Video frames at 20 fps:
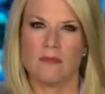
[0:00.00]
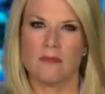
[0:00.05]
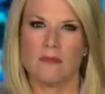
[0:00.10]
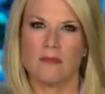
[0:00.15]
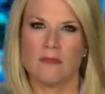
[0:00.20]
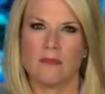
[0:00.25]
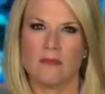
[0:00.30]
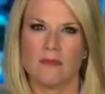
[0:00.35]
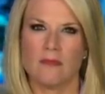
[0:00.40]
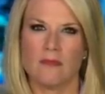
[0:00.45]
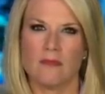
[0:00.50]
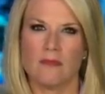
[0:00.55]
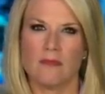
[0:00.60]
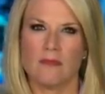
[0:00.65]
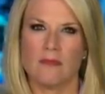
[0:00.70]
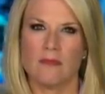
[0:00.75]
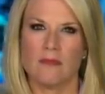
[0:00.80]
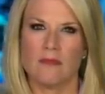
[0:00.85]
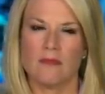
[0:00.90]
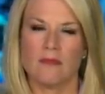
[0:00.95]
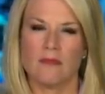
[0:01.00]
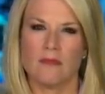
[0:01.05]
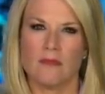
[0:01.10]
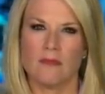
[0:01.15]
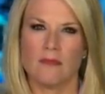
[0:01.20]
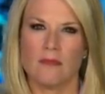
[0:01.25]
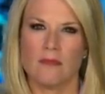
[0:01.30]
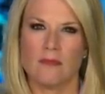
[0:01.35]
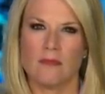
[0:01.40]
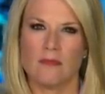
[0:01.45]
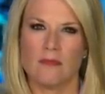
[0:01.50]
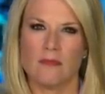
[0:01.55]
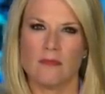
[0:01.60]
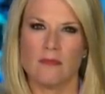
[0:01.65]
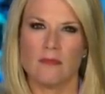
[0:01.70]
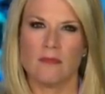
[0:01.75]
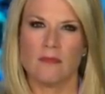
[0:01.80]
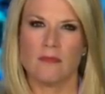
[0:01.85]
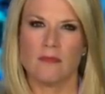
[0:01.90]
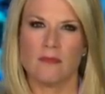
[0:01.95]

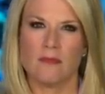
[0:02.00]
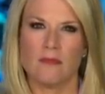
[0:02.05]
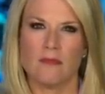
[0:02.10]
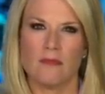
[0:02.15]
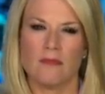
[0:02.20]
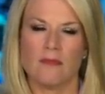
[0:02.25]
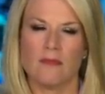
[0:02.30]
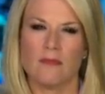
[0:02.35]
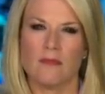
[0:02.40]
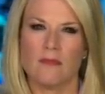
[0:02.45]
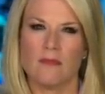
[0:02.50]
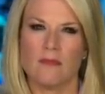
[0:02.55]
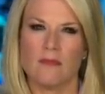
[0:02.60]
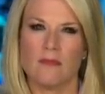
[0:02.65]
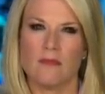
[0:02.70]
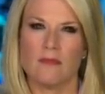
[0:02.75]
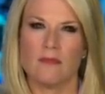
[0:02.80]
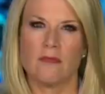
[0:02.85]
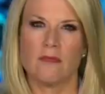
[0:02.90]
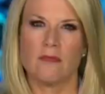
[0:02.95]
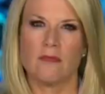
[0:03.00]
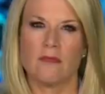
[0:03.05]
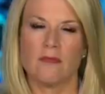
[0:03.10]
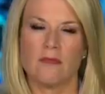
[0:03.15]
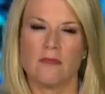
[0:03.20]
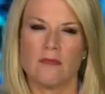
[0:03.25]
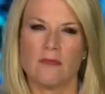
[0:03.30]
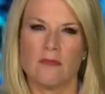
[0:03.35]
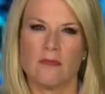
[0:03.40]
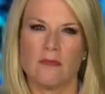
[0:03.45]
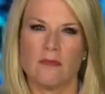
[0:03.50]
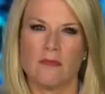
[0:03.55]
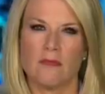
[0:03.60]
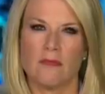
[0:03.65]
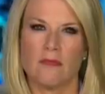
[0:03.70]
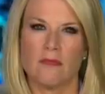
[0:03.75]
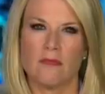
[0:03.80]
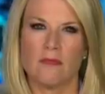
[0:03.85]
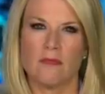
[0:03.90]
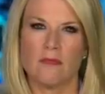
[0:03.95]

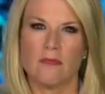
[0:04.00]
(silent)